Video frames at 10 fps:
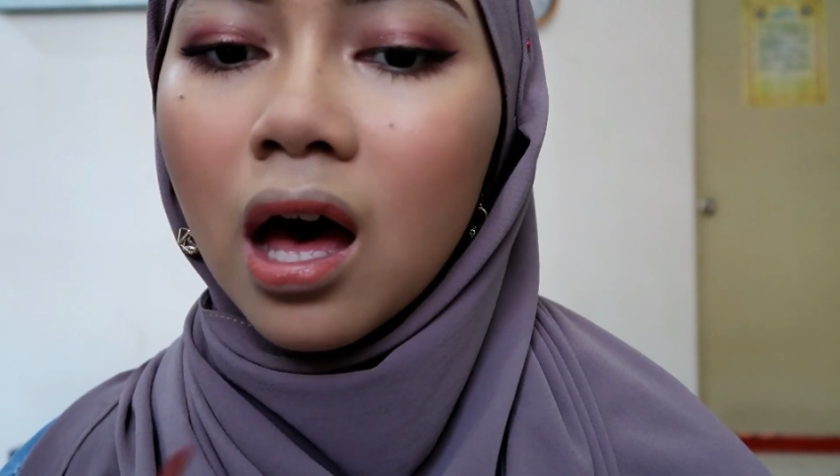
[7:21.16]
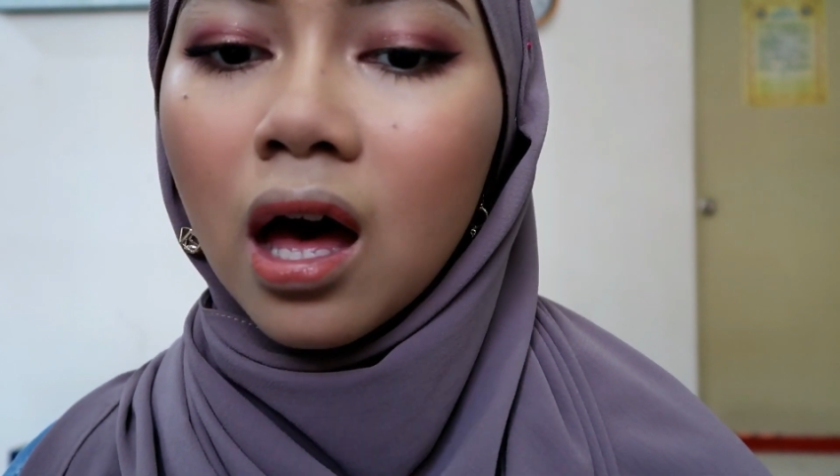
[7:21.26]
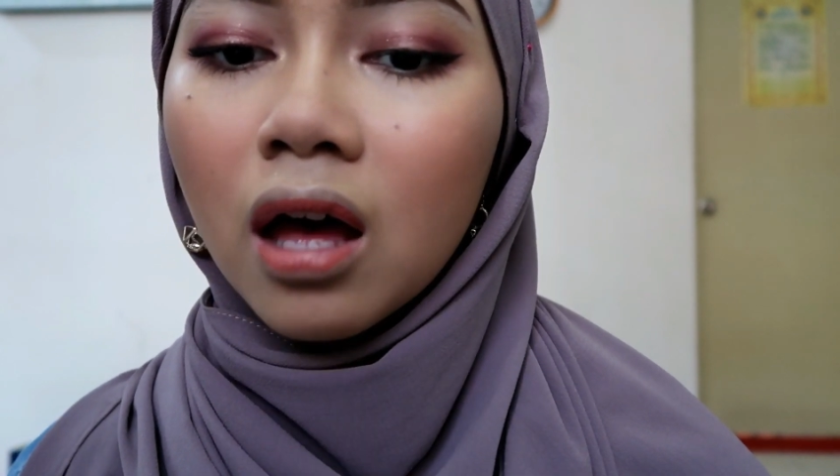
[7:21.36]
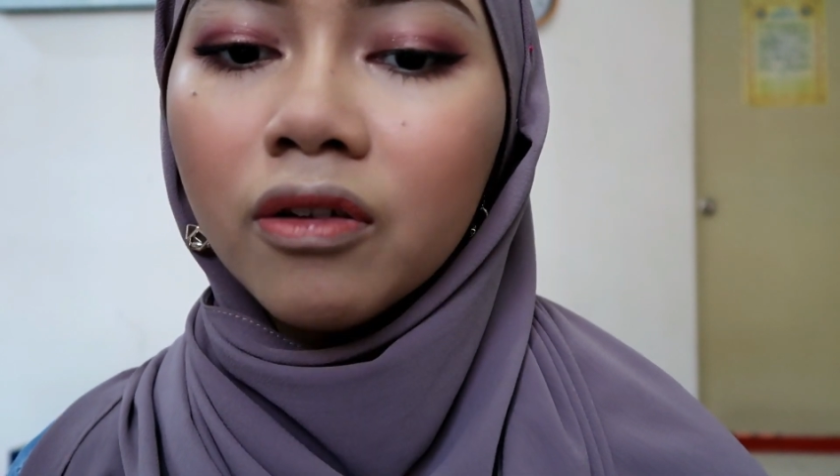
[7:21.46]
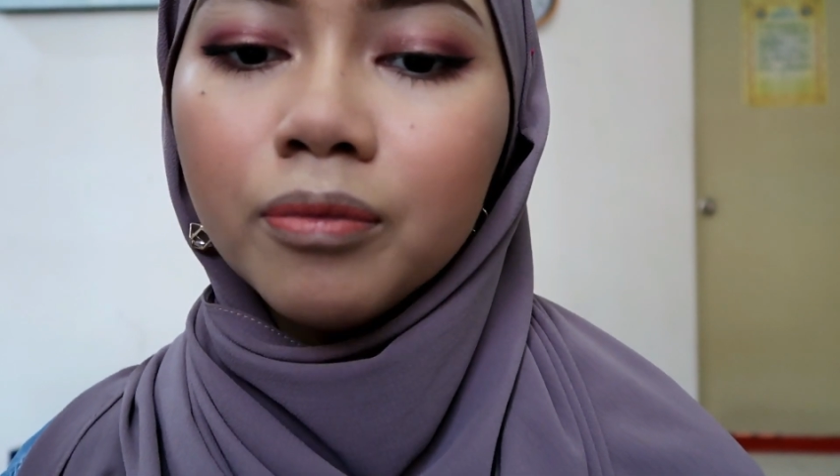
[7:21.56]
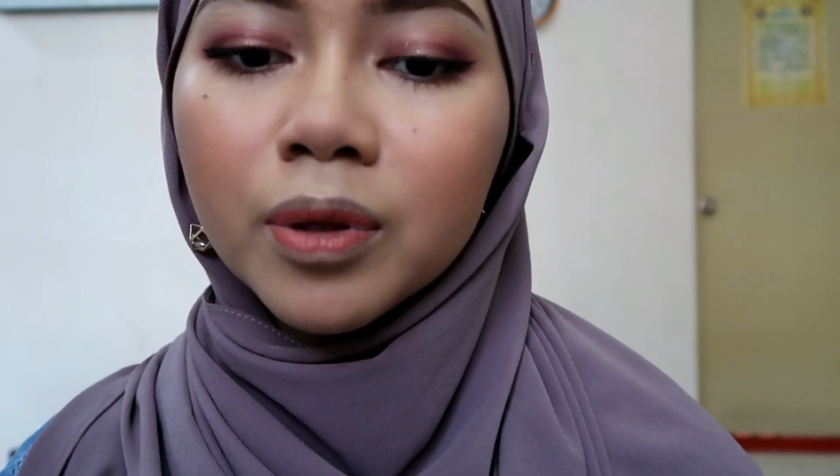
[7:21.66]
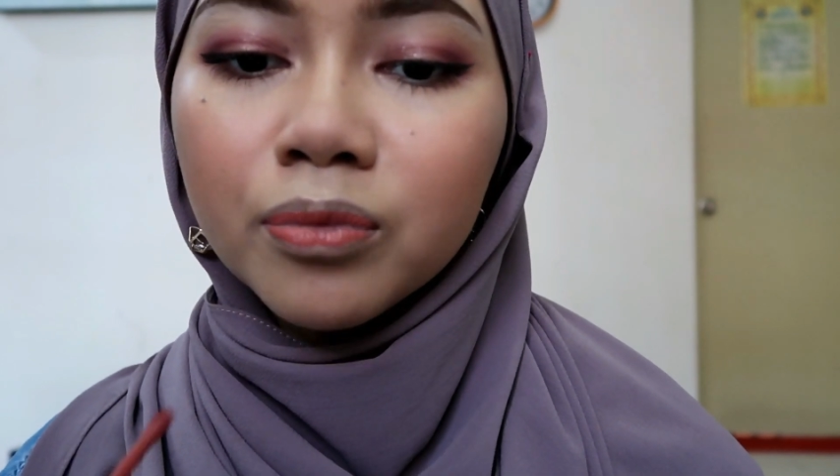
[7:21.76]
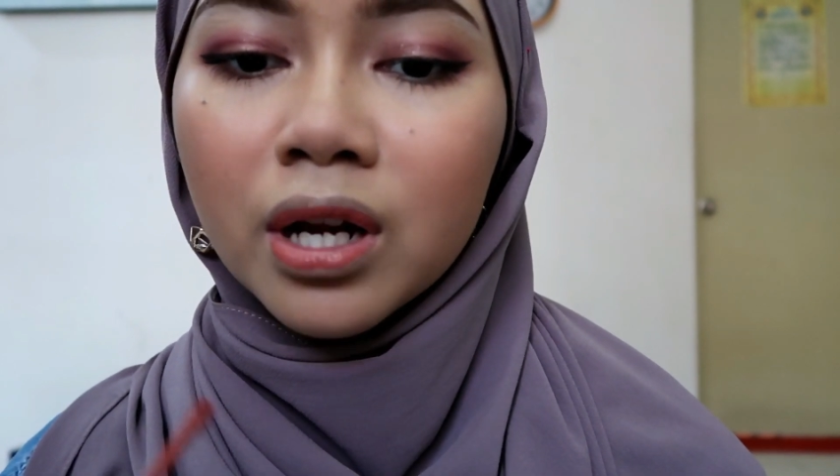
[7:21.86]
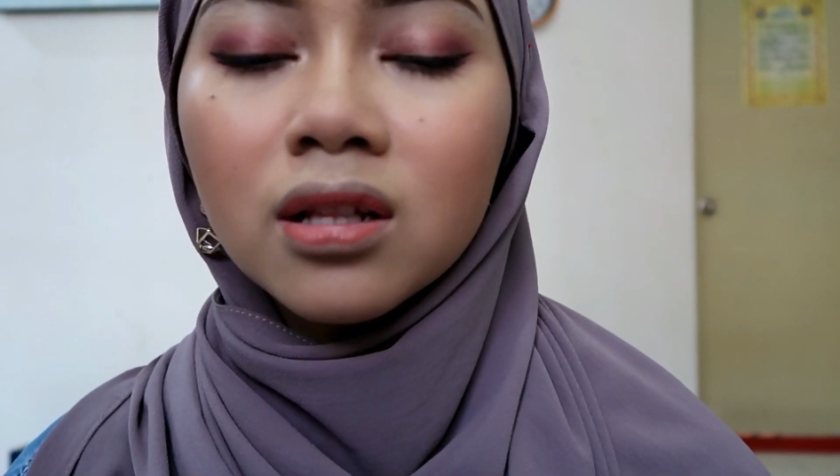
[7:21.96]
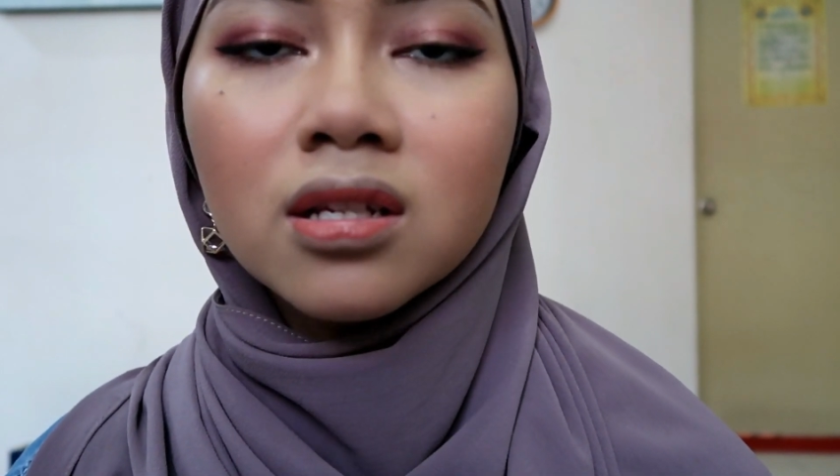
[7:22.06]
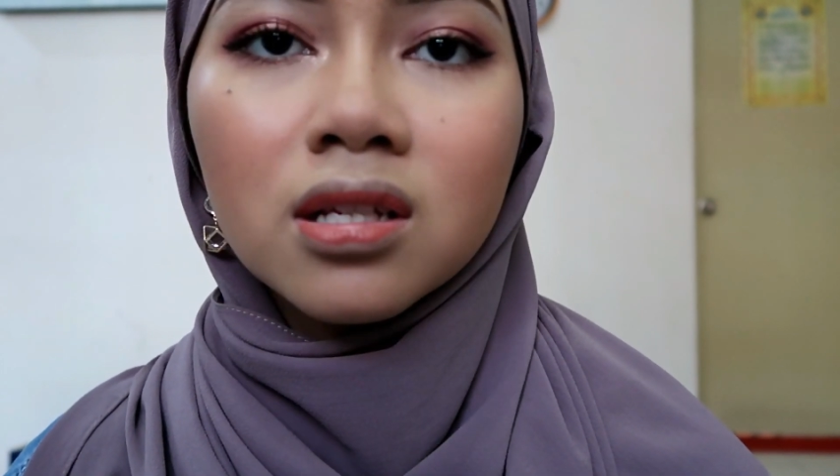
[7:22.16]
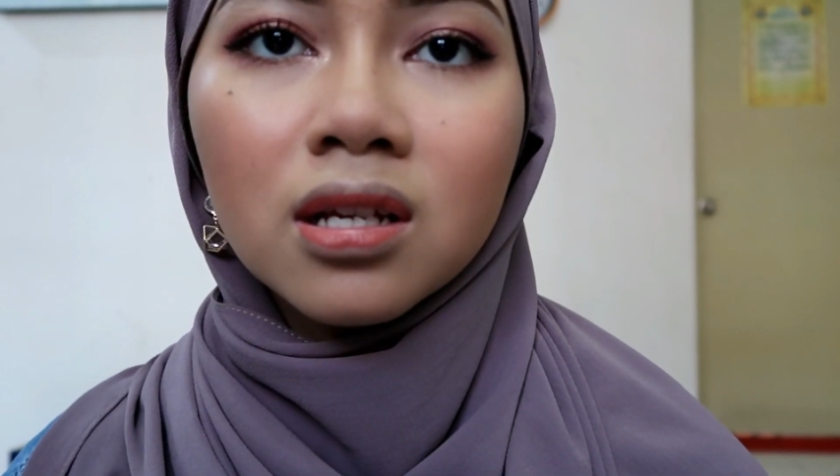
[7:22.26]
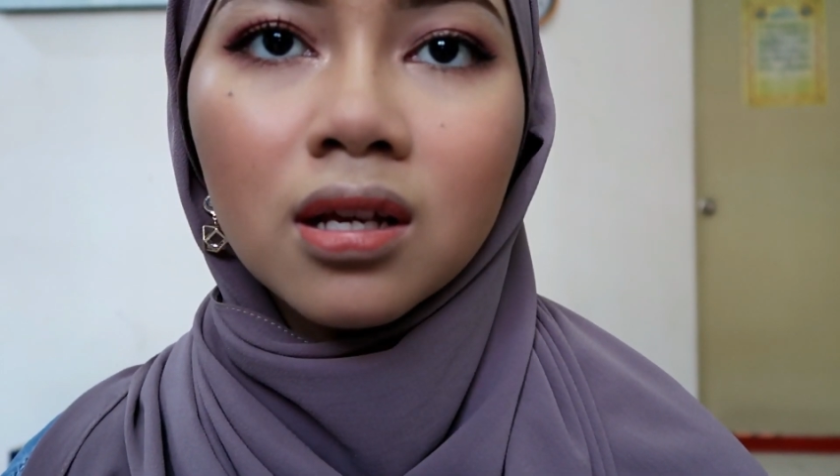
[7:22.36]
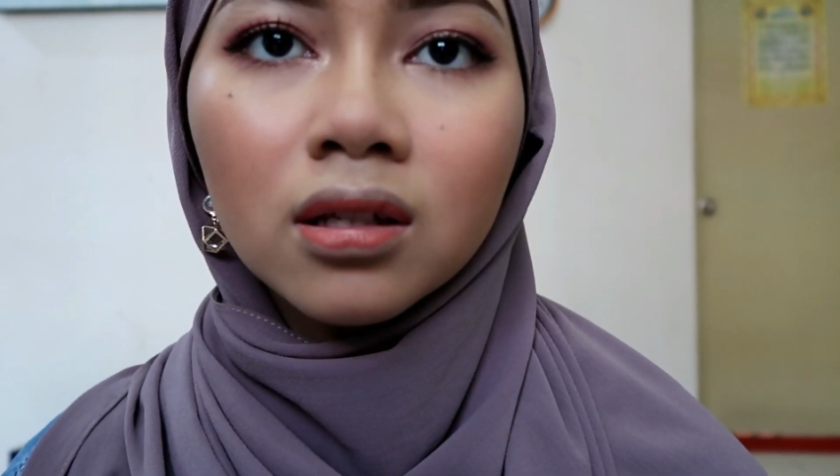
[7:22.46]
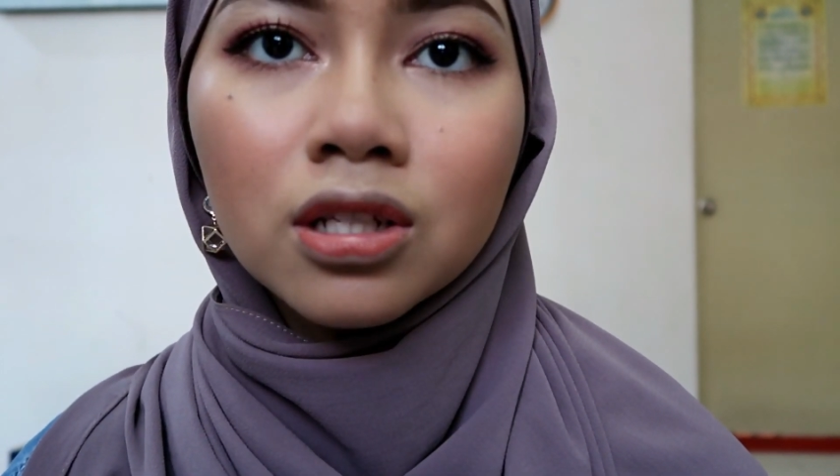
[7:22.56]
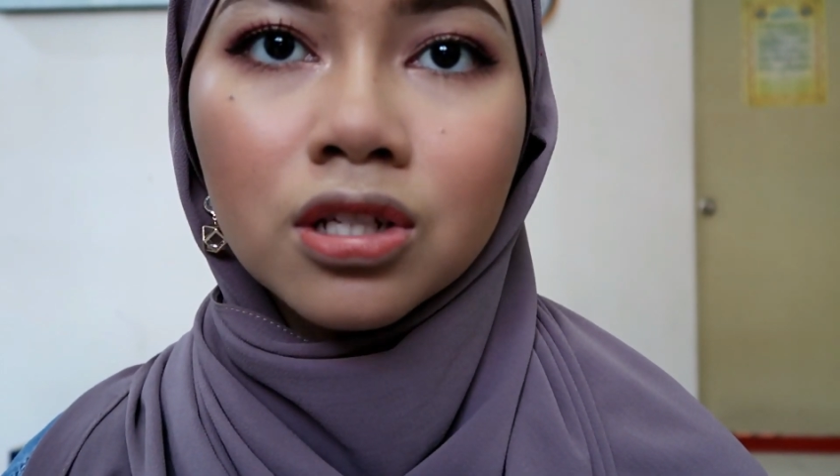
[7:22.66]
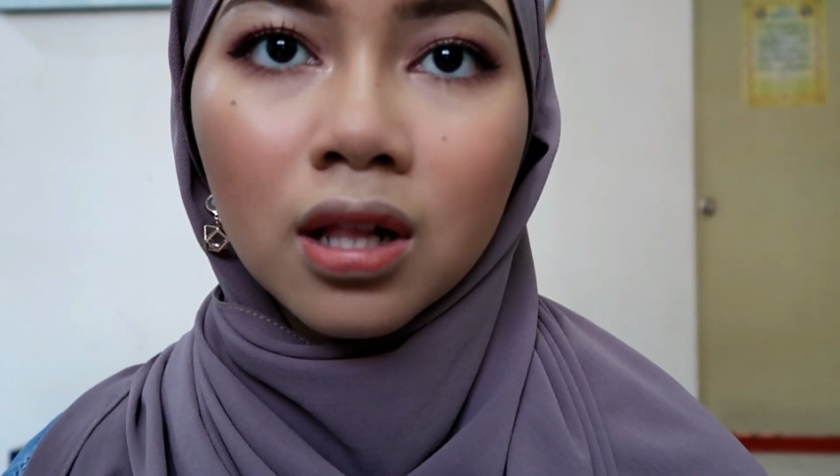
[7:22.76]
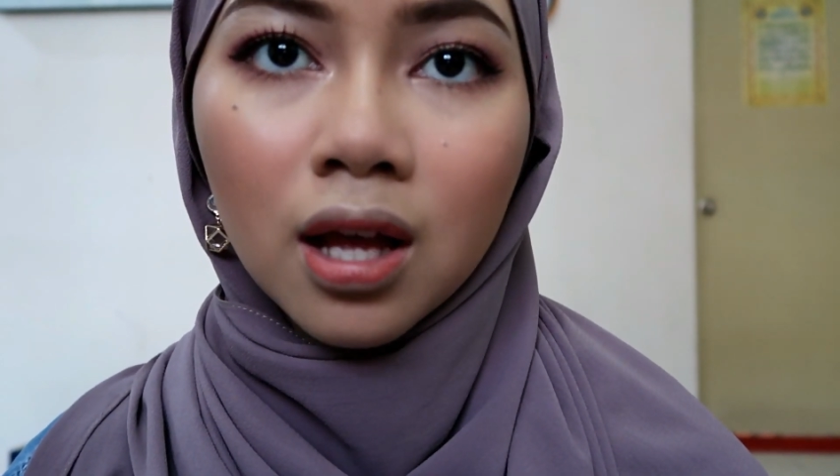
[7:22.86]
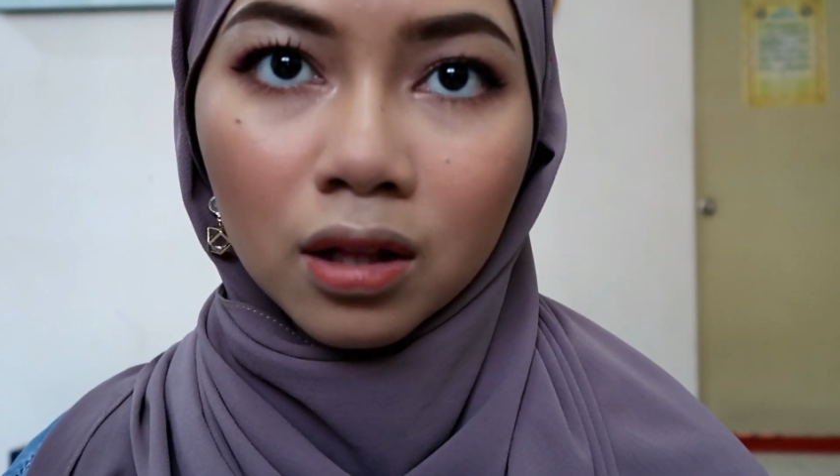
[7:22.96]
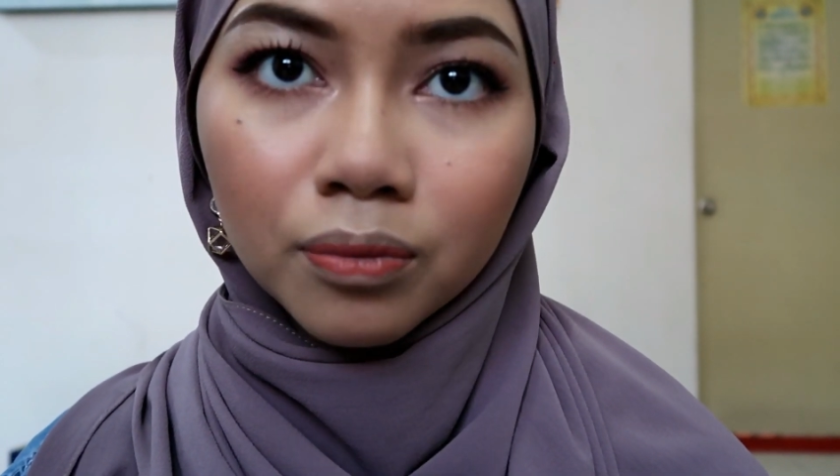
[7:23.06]
I've been practicing English a
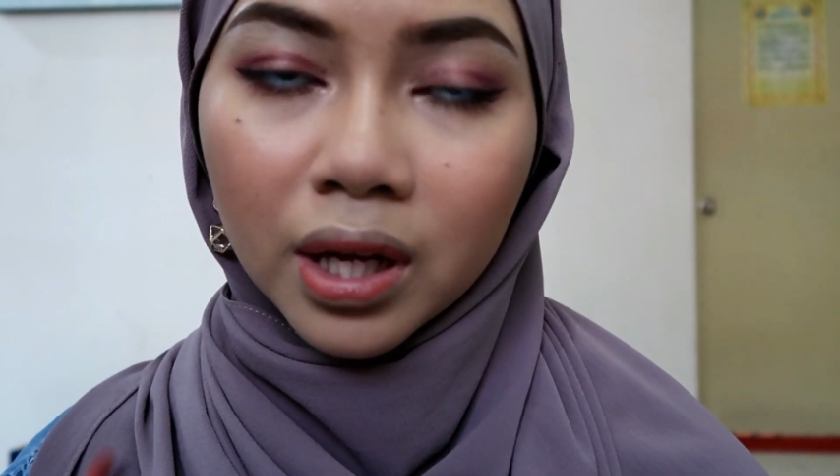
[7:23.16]
lot,